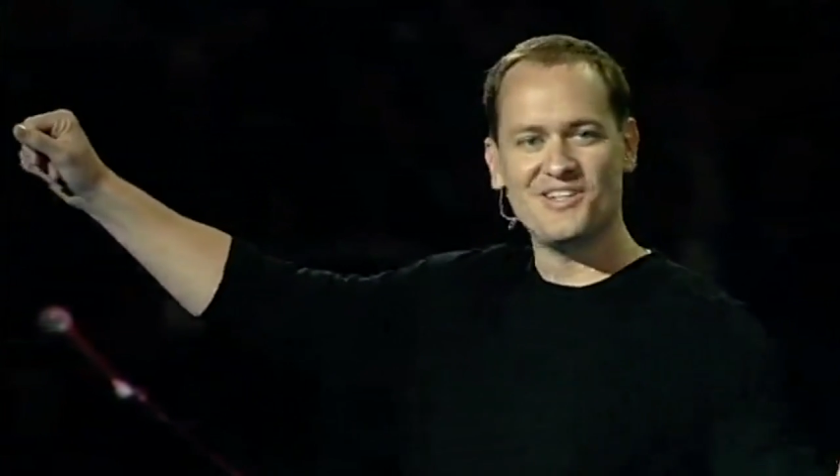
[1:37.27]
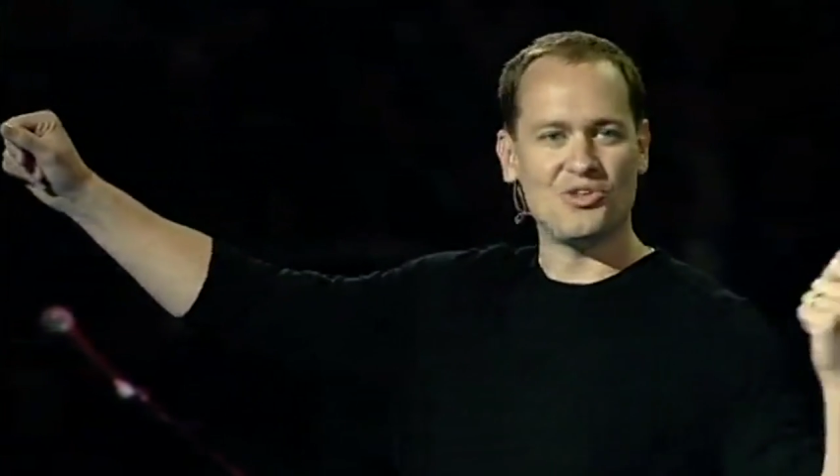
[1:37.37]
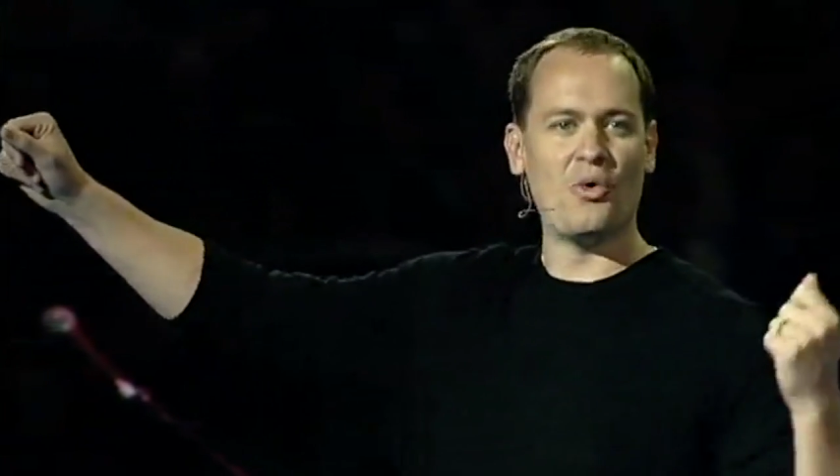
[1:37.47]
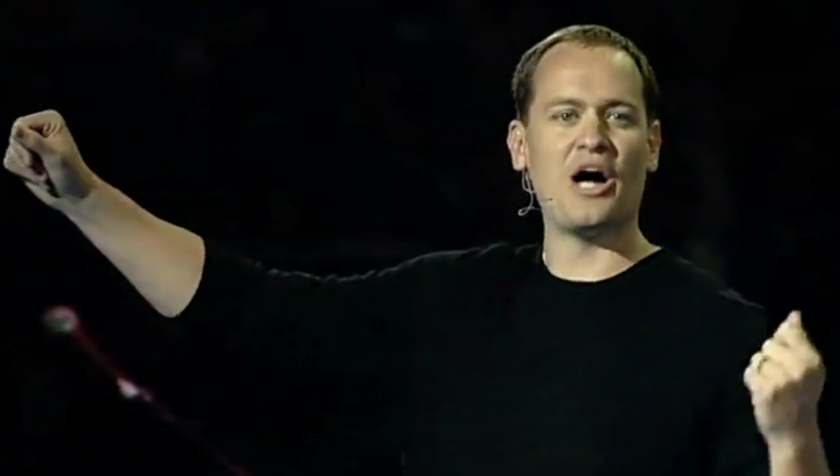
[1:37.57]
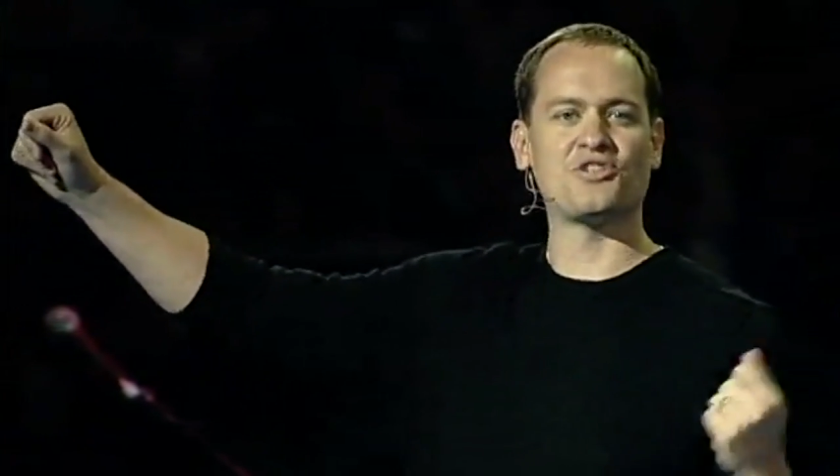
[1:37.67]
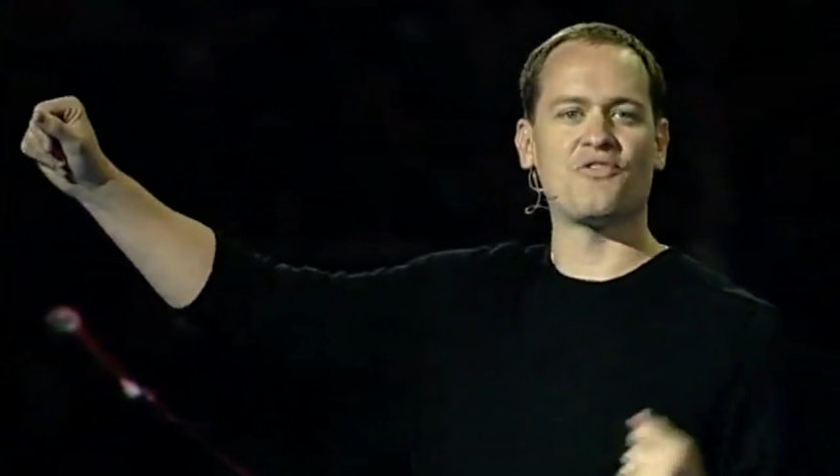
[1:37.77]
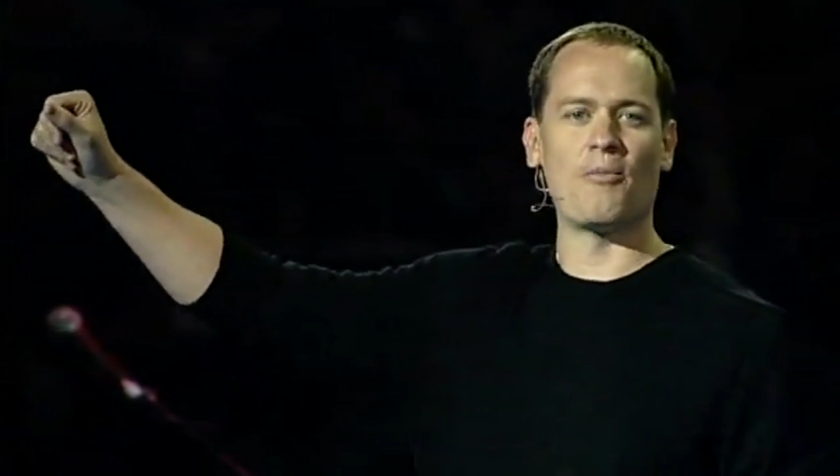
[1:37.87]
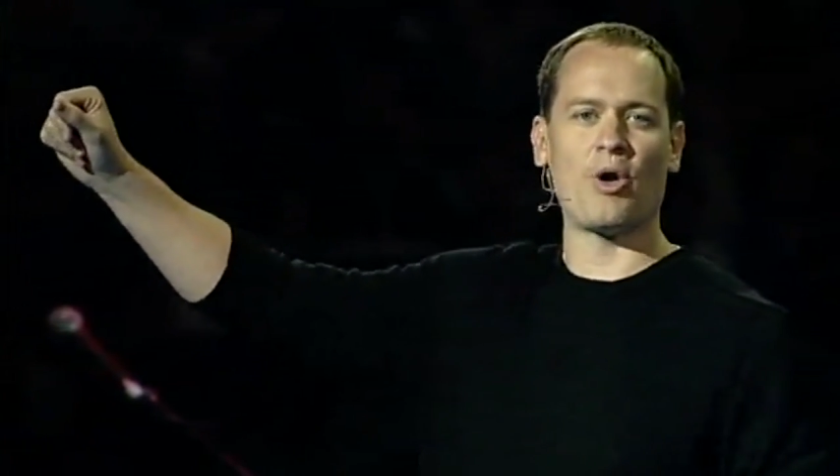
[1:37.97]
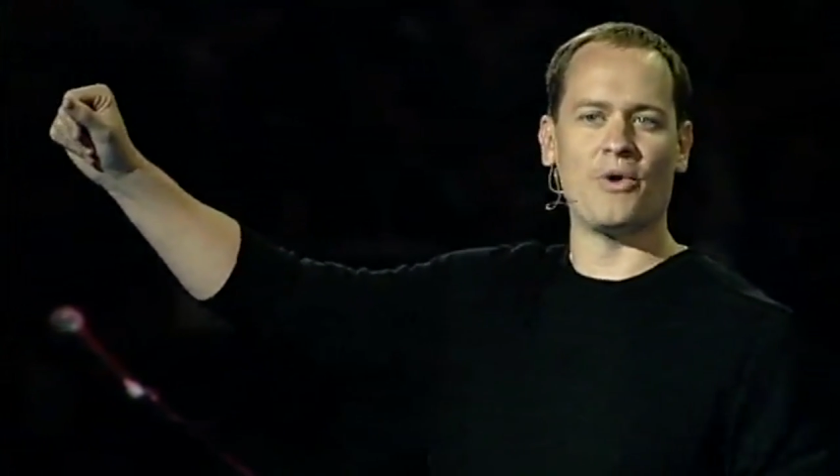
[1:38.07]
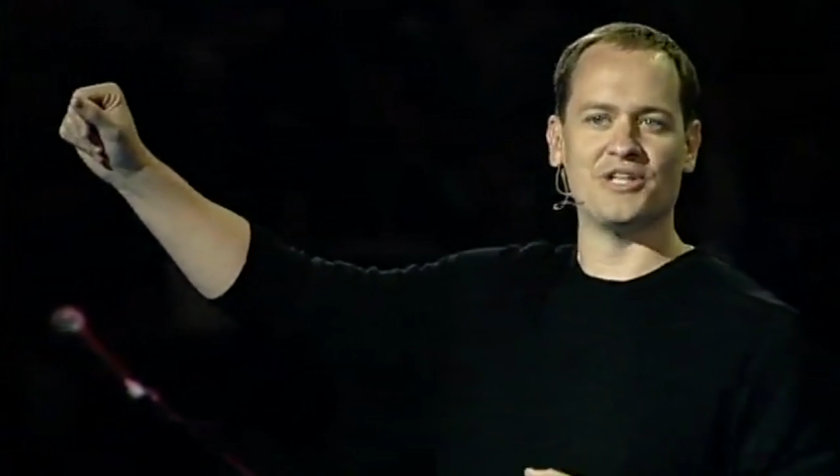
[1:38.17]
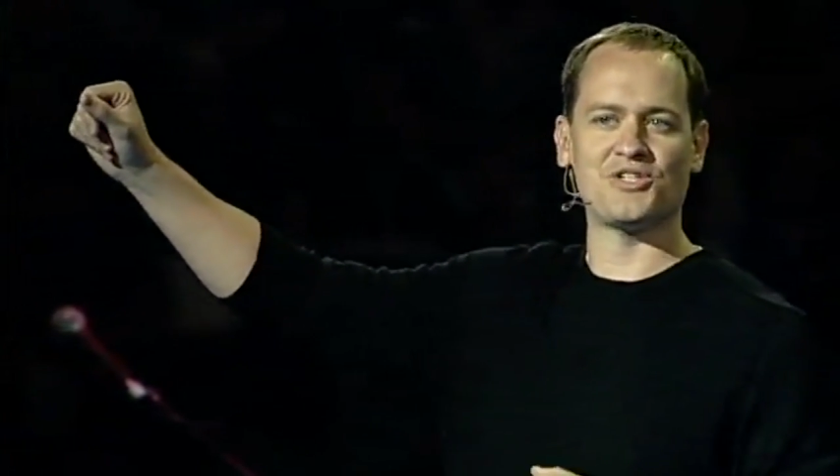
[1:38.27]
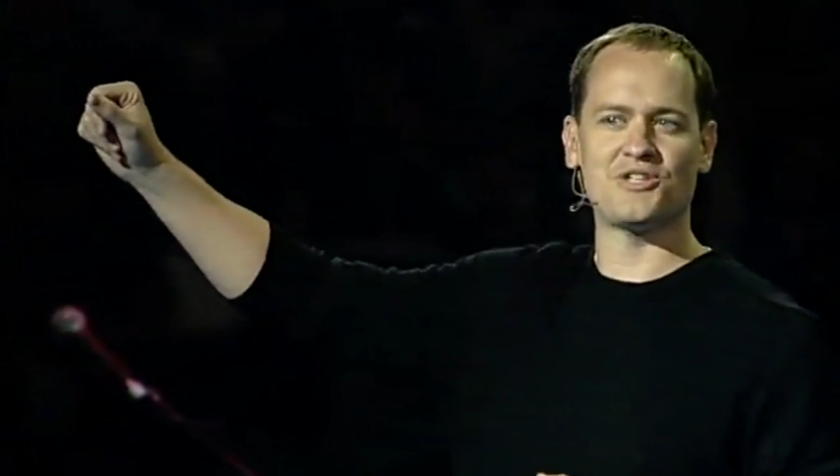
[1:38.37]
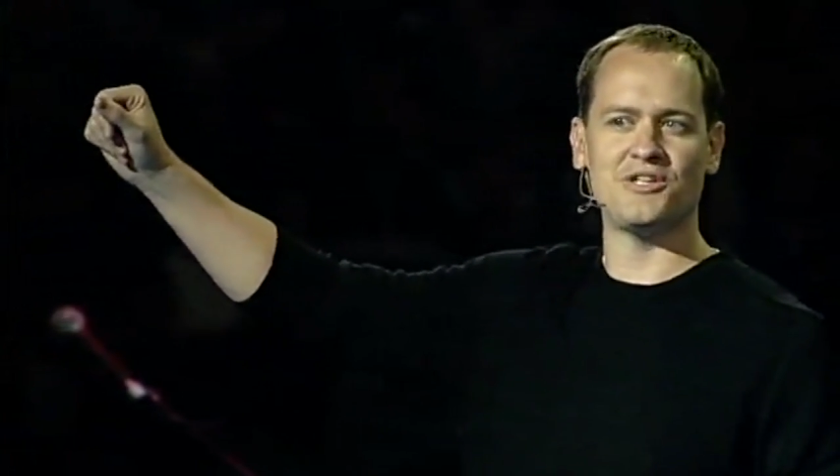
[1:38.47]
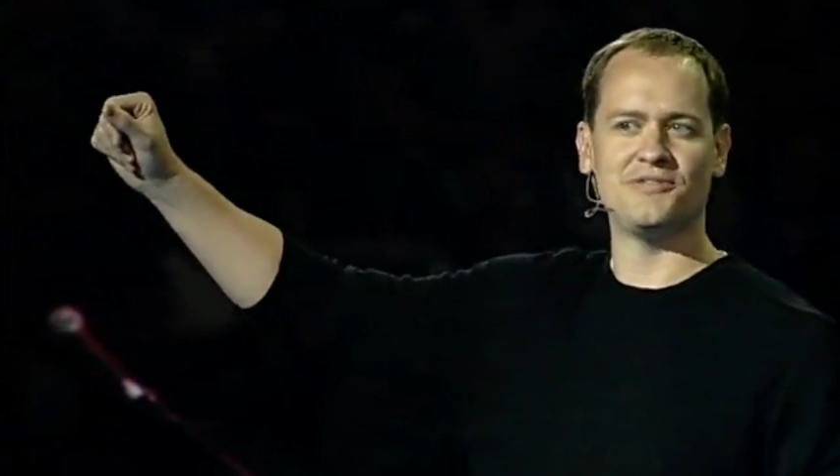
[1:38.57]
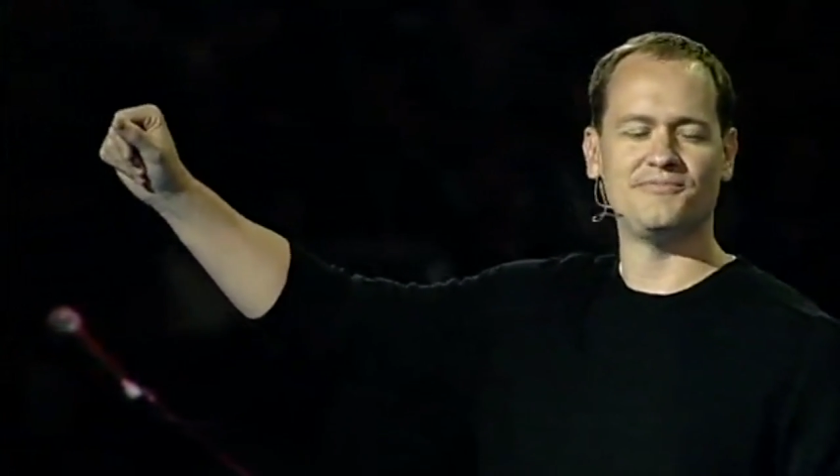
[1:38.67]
the watch from our wrist.